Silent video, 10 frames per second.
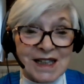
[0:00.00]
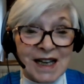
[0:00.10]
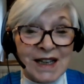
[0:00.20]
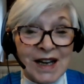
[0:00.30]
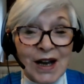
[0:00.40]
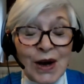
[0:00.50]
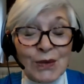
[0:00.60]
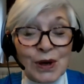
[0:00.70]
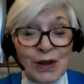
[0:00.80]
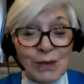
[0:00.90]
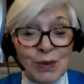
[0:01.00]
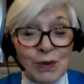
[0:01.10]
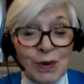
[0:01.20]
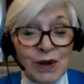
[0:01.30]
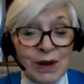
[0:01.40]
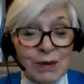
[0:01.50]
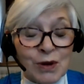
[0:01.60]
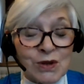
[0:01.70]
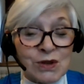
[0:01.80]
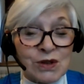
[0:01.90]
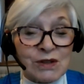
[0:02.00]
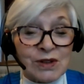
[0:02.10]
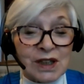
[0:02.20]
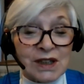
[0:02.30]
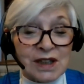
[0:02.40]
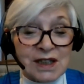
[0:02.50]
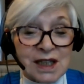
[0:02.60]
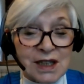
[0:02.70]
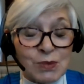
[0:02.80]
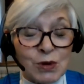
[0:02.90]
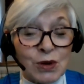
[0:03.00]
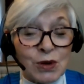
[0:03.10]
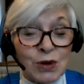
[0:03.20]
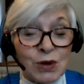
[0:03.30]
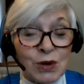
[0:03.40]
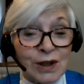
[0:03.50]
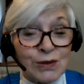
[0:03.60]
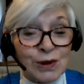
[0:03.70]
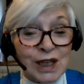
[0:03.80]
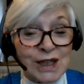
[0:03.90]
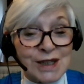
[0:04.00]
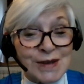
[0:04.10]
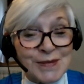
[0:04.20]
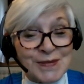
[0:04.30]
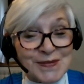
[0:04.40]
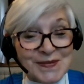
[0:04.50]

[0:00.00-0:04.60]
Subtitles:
said, with a birth certificate that says pure Aryan race.